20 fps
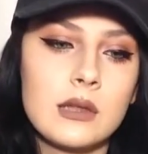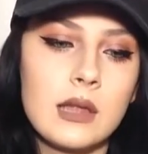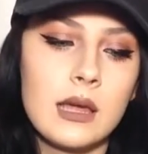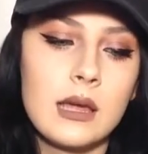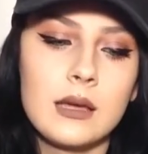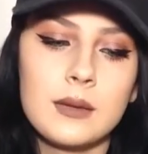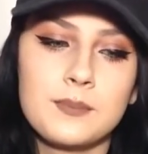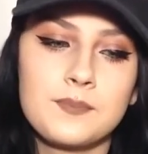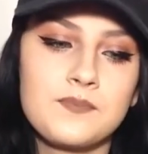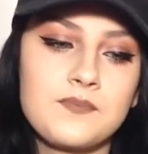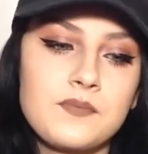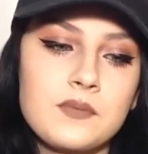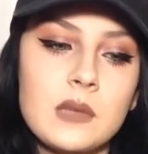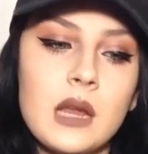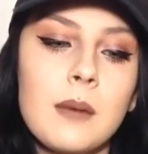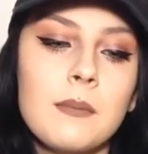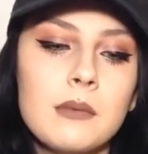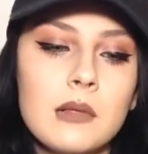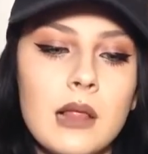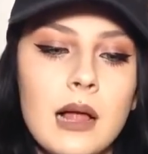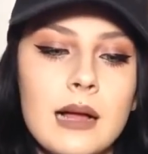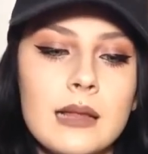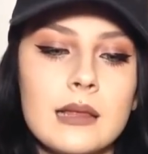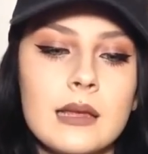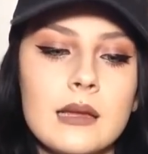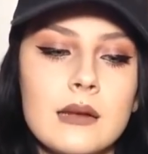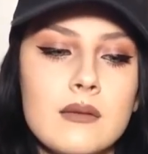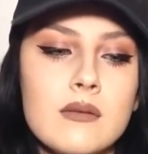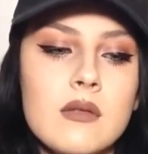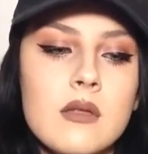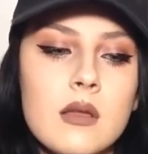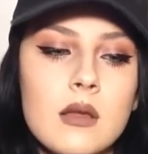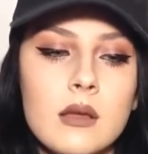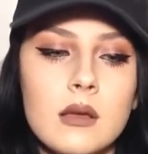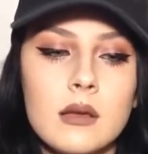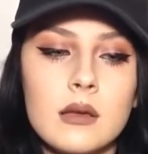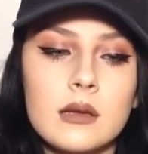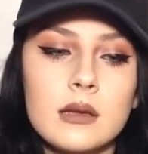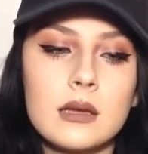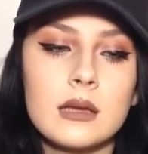Like, I'm glad that
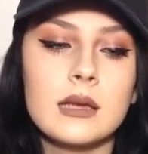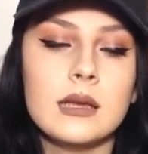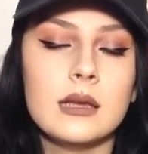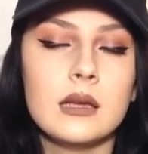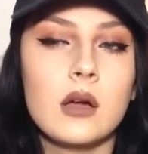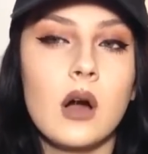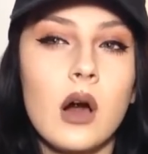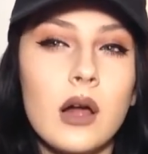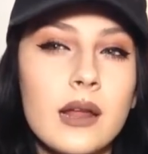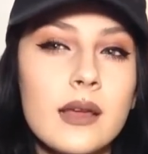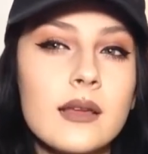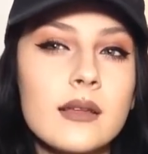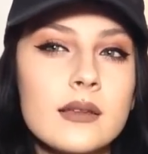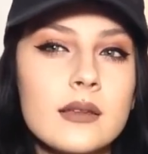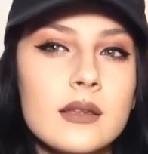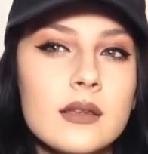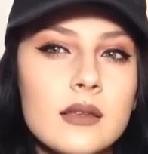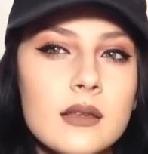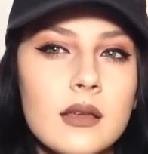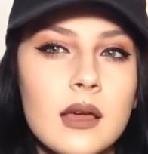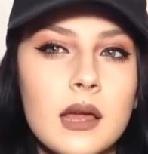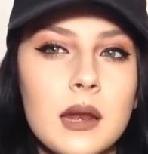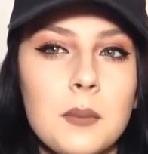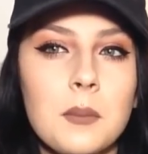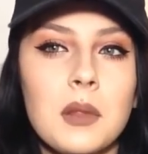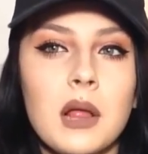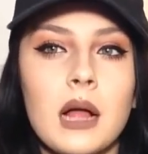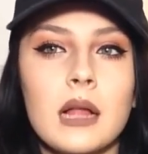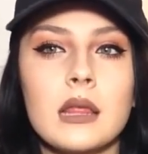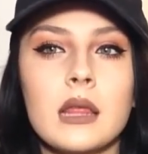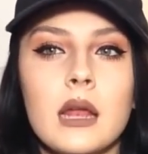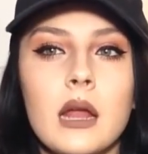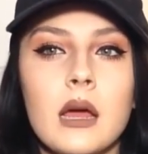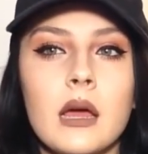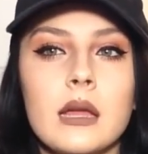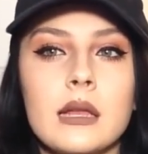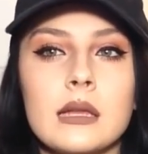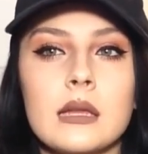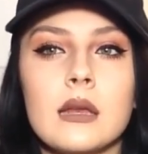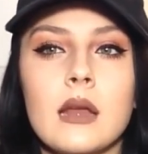he got it and I'm glad that
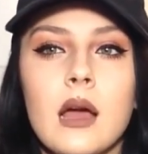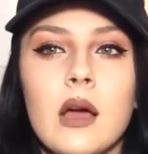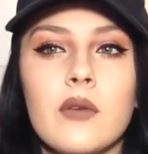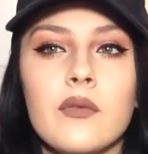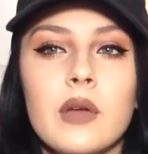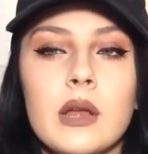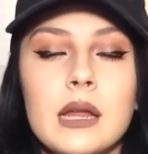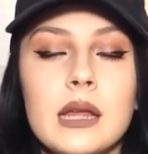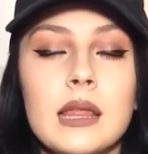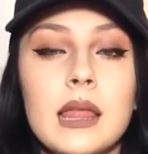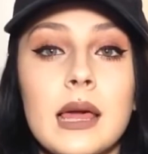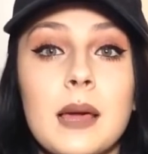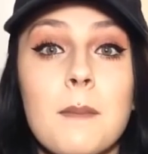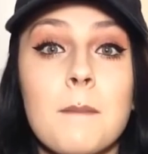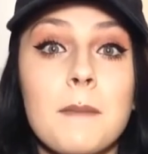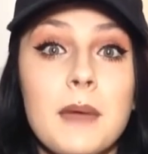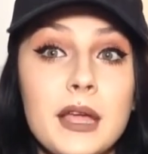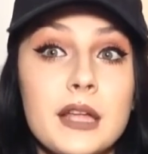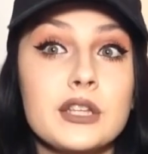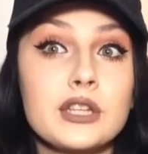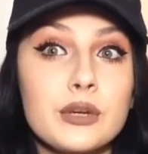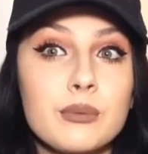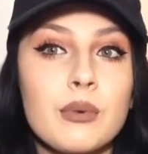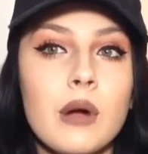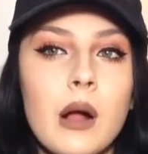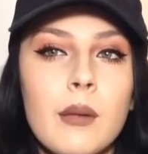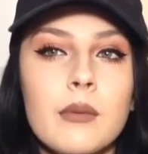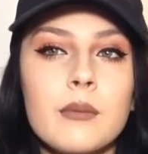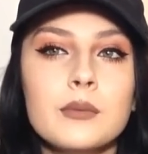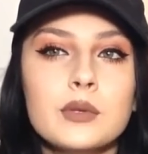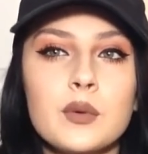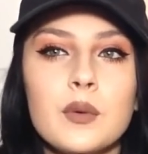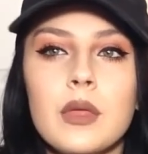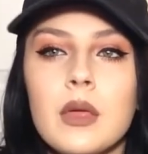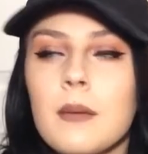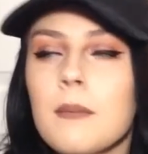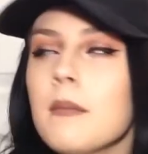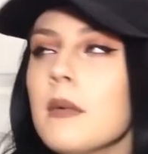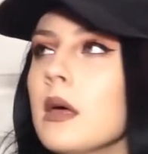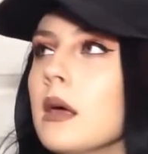I didn't have any like major problems with
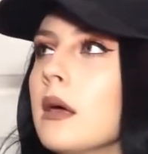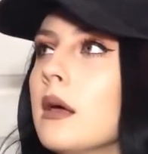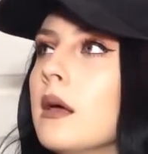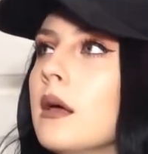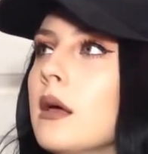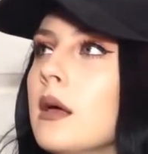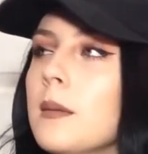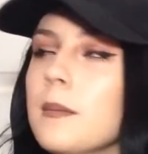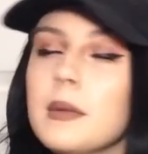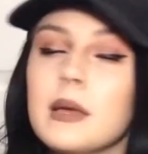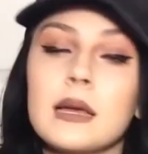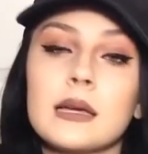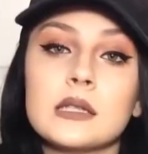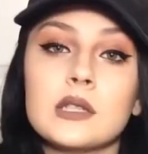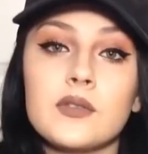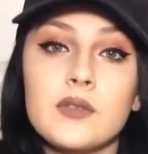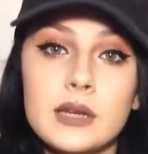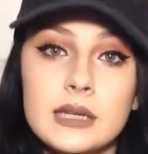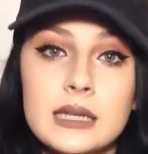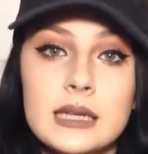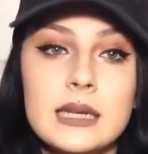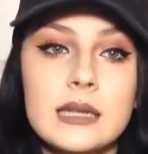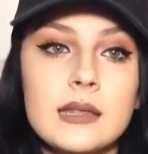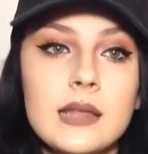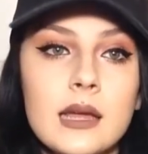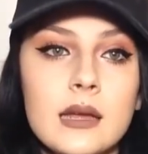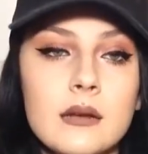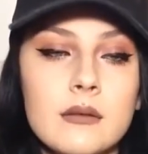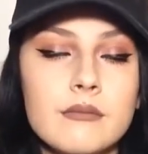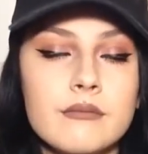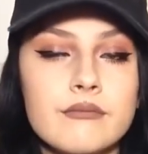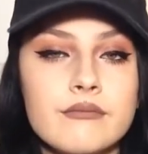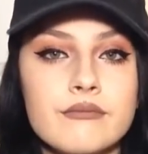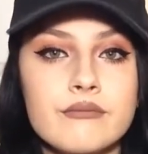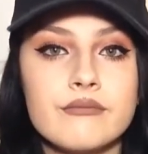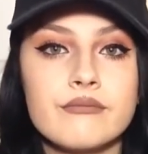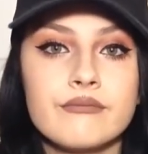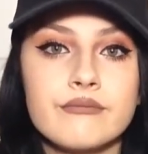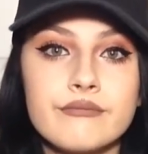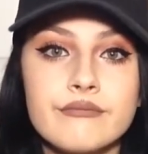him because if I did, then
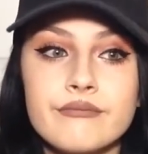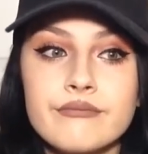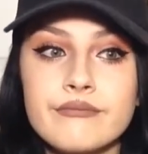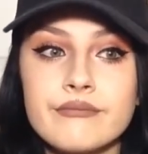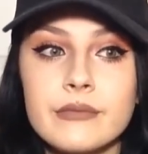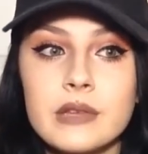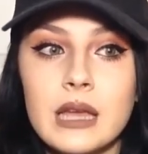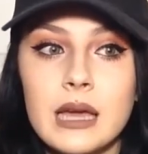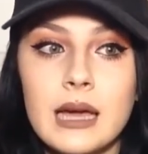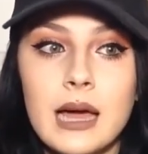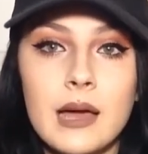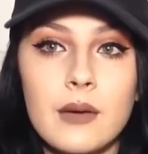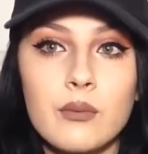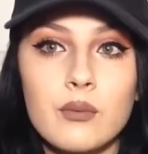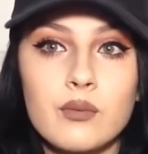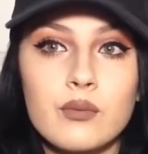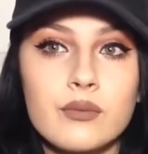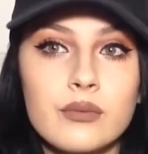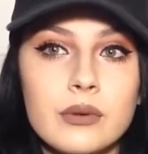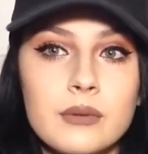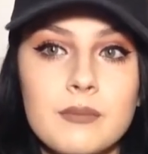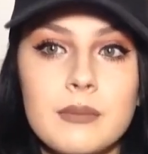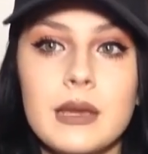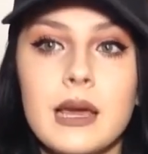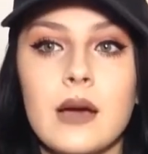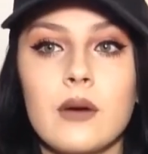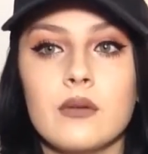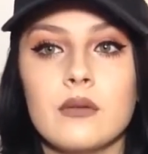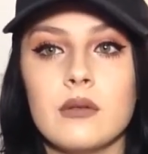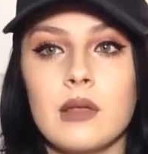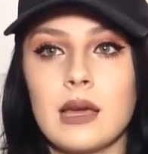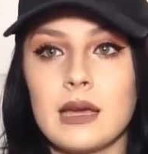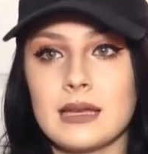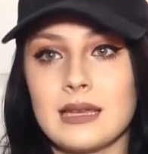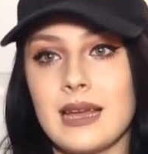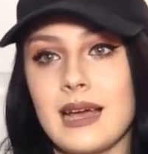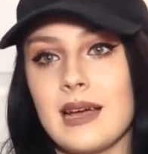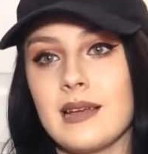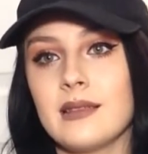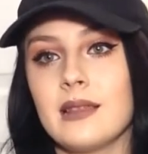the guy would be out like a
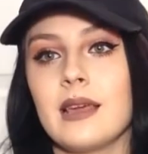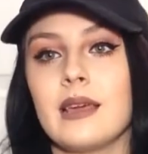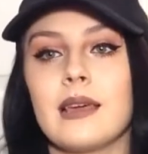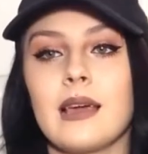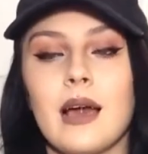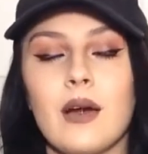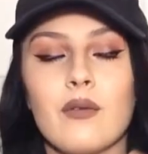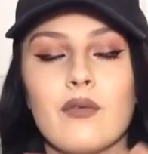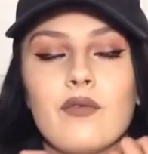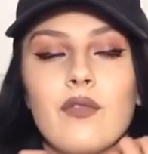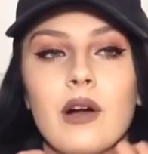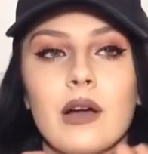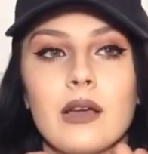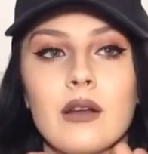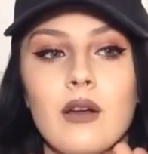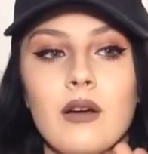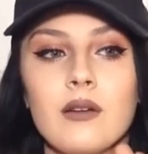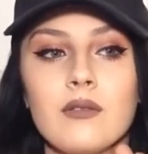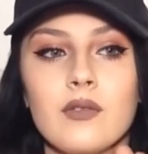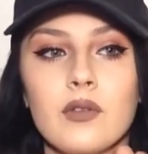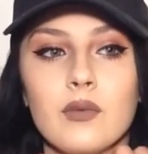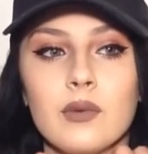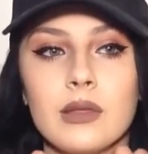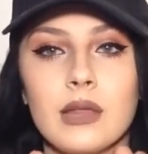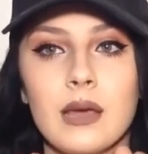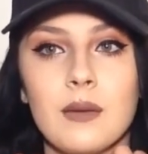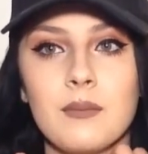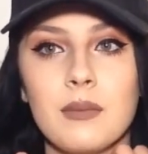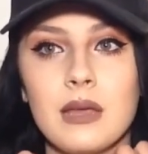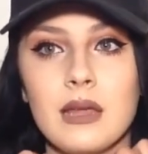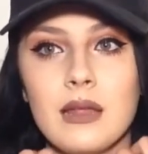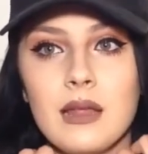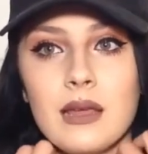dad. Like how fucking awful would that be?